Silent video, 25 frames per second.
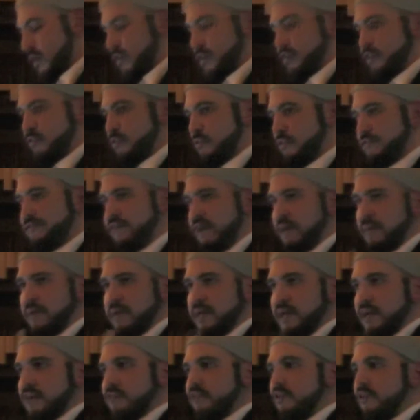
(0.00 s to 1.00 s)
This is what the
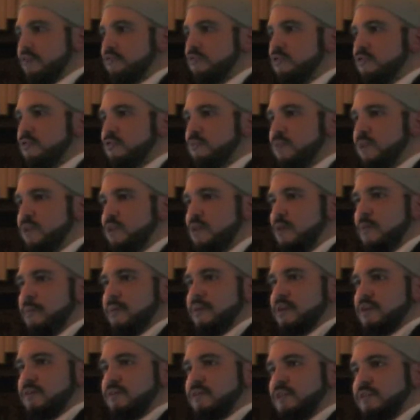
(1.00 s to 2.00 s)
family is. It's not, we're not a
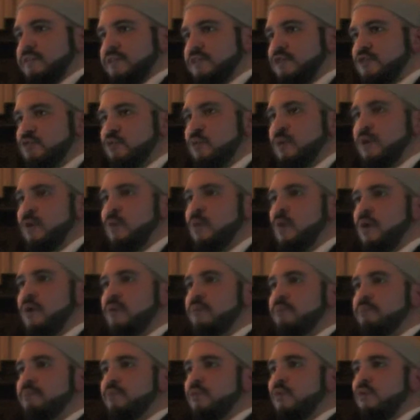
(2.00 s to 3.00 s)
bunch of individuals. We
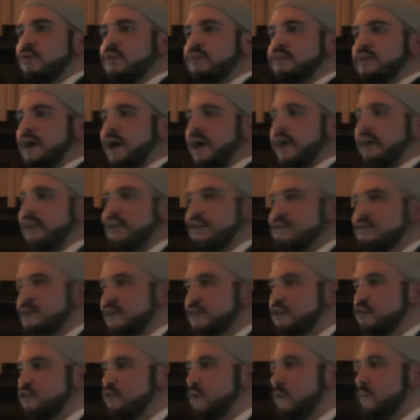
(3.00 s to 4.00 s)
weren't born as islands
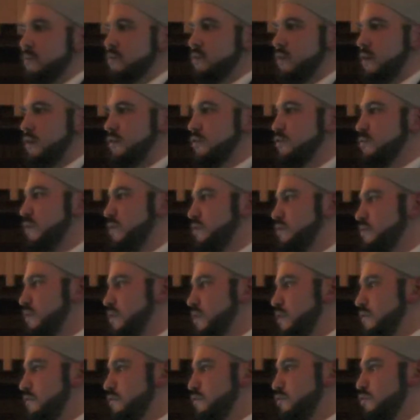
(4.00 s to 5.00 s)
unto
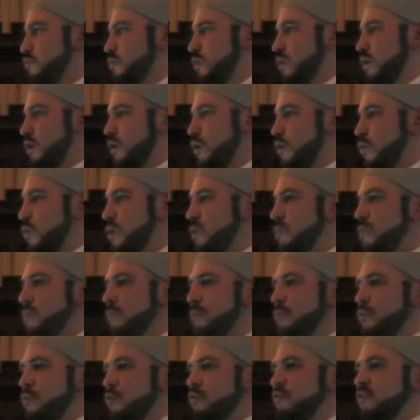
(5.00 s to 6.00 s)
ourselves. We
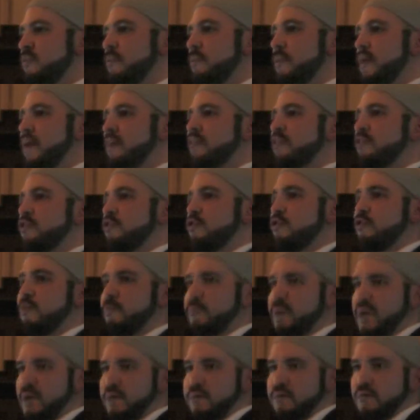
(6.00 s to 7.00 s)
were born dependent on
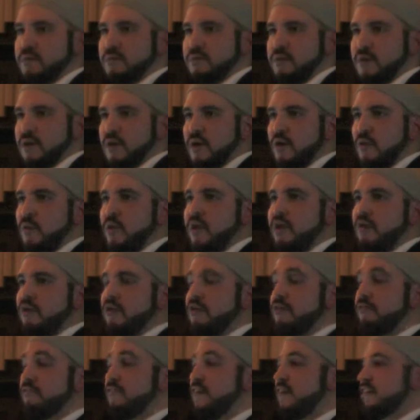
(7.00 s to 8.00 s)
other people. We
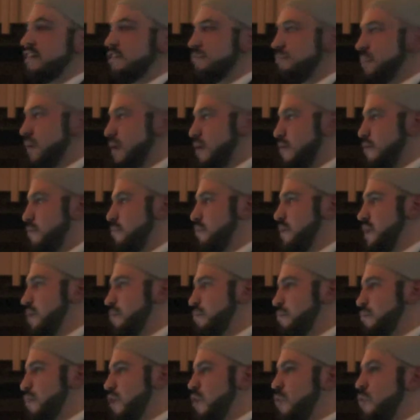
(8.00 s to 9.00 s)
are affected by other
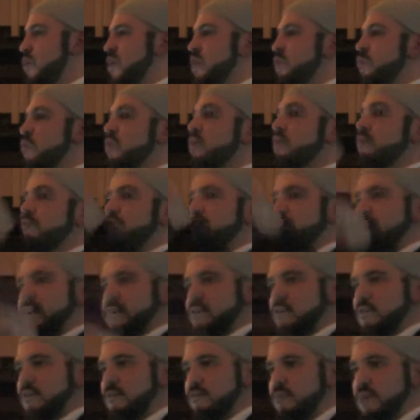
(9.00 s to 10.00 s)
people, and we will
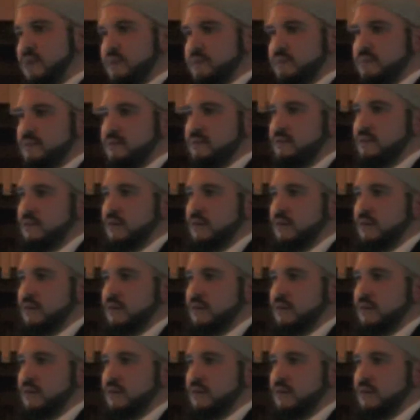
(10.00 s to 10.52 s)
affect other people.